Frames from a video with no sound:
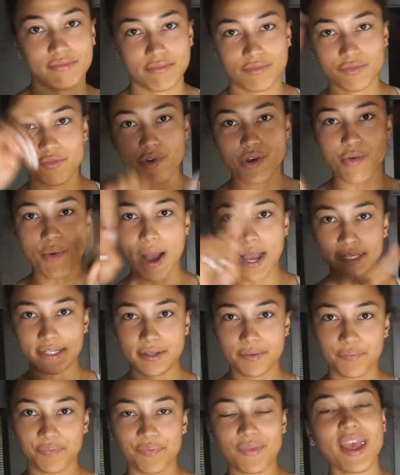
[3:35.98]
Rewind.
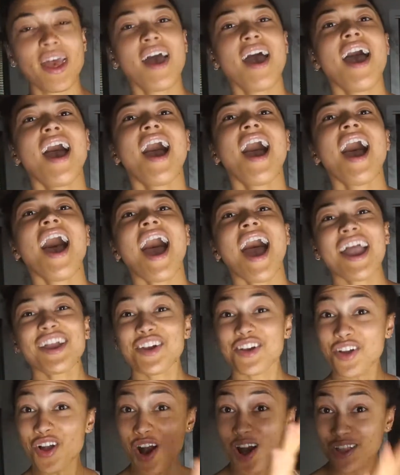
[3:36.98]
I
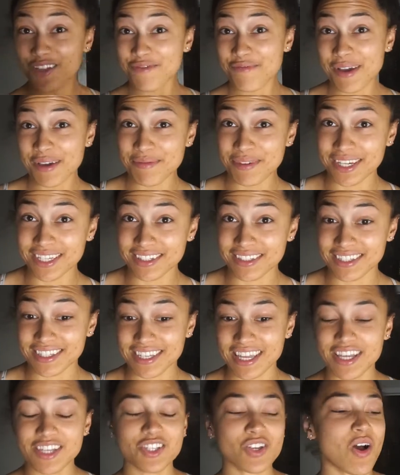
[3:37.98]
cook all of my meats,
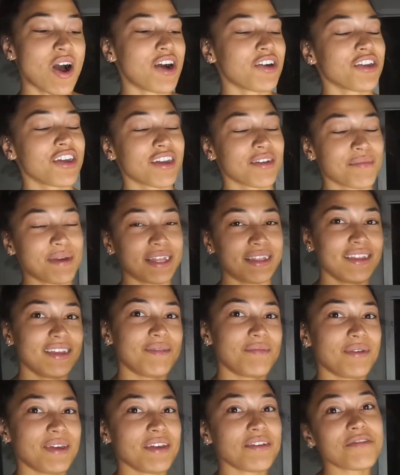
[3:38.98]
so I'll cook my lean
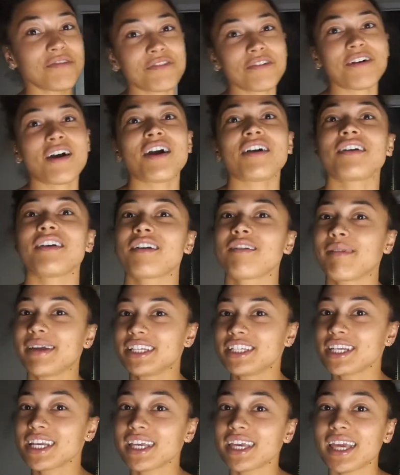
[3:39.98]
beef, I'll cook my
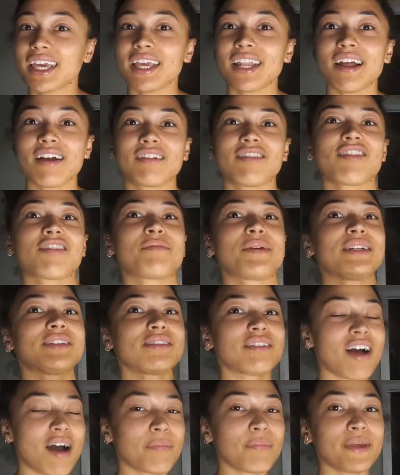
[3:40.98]
chicken, I'll cook my
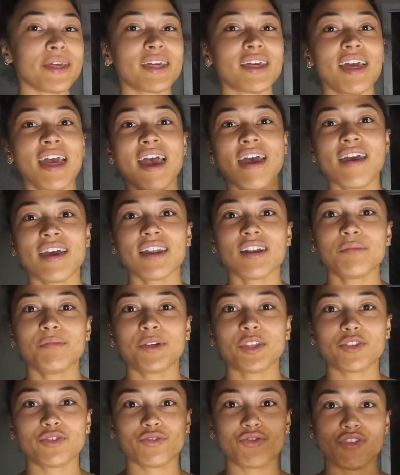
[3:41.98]
tilapia, and I'll
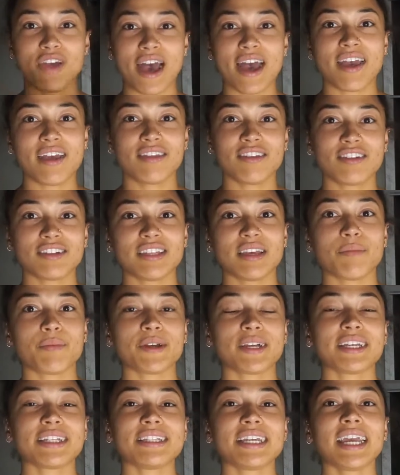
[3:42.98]
put that in their separate
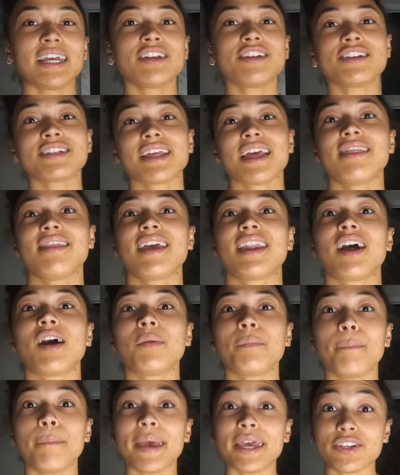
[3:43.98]
containers, and then I'll
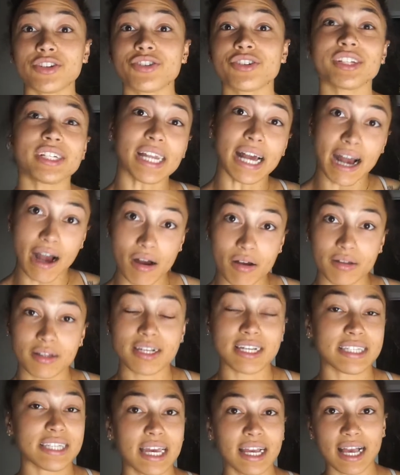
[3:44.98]
measure it out
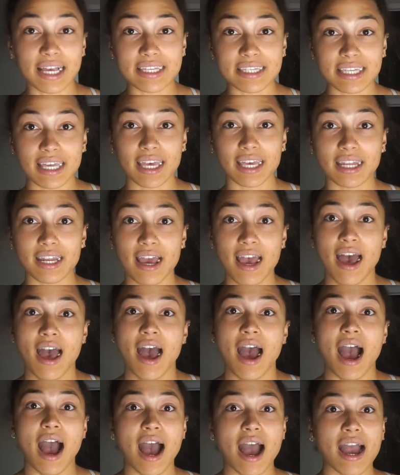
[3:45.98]
because, like I said,
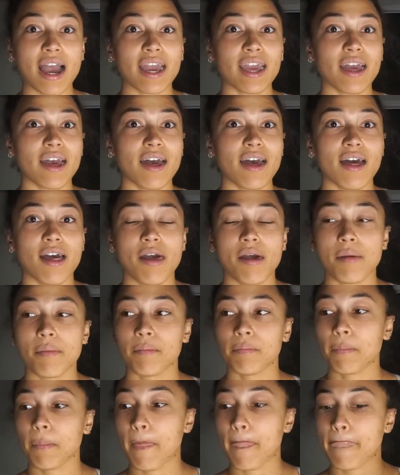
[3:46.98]
I
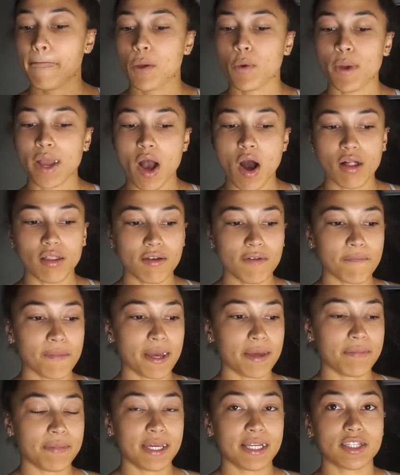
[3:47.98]
weigh all of
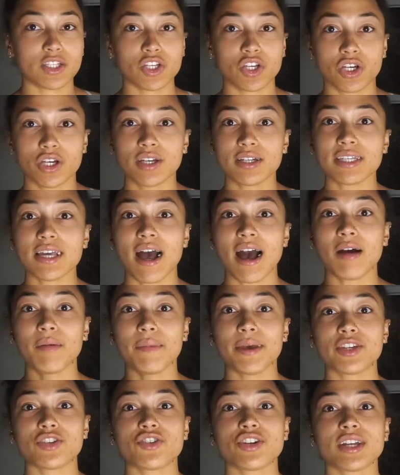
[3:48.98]
my meats cooked. I'll
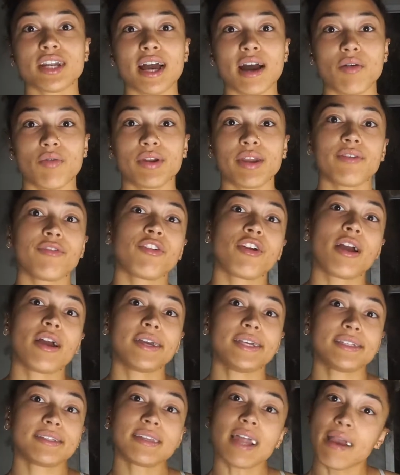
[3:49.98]
measure it out whenever
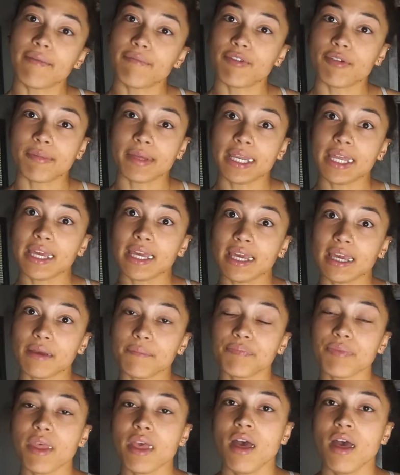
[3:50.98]
it's time for me to eat.
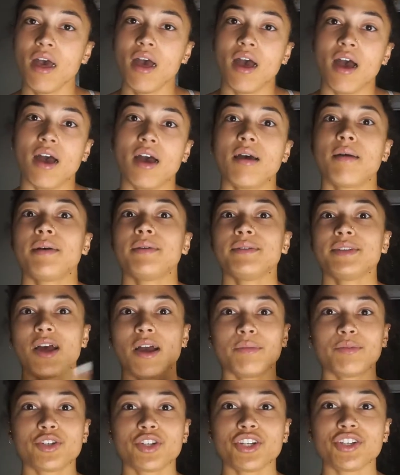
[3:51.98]

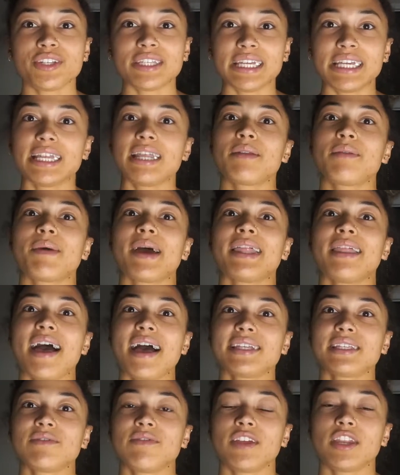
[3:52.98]
I'm sure you've seen in my
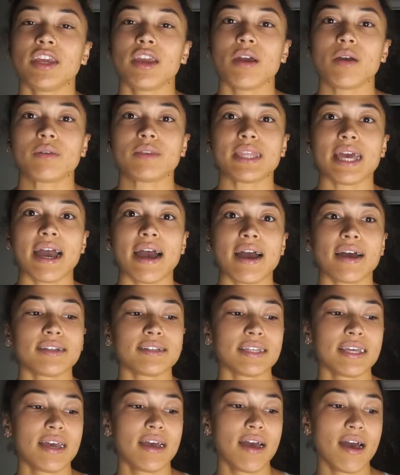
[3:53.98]
last video
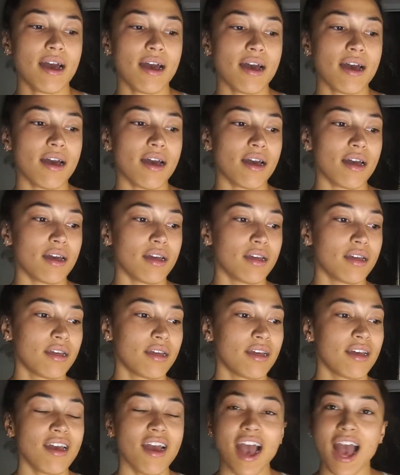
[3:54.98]
that
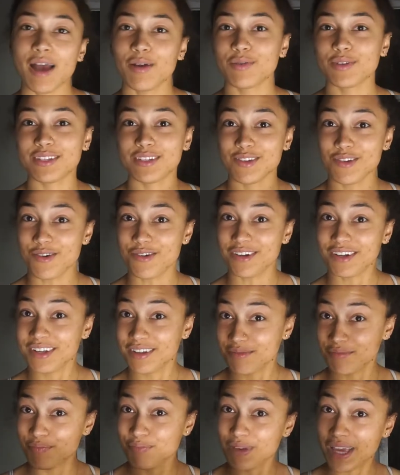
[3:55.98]
I was going
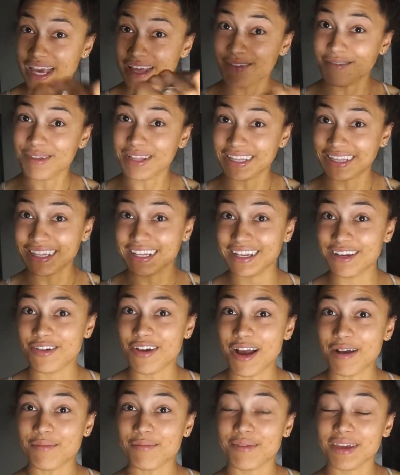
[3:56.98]
and getting the lean
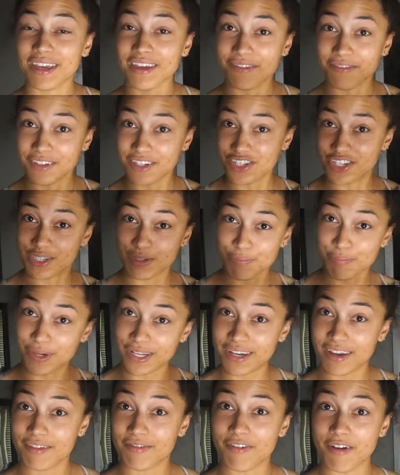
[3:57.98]
ground beef and just
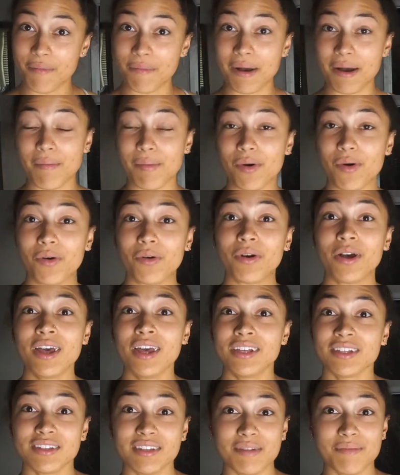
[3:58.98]
putting it from my bowl
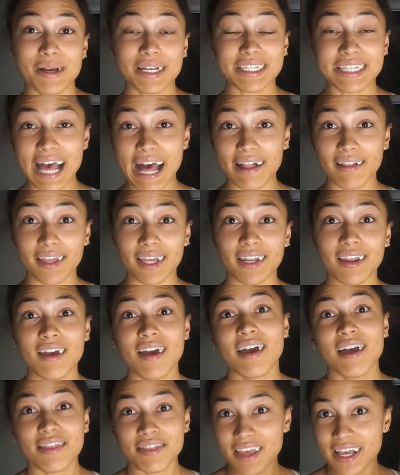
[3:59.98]
to my salad.
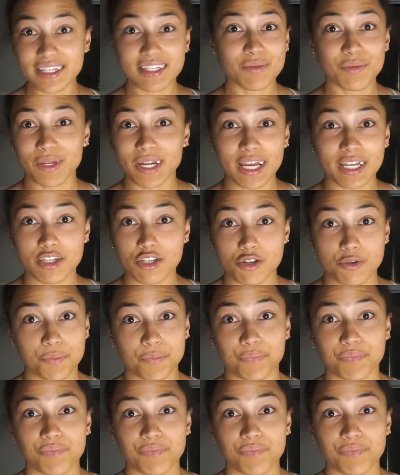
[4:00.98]
That's what I do.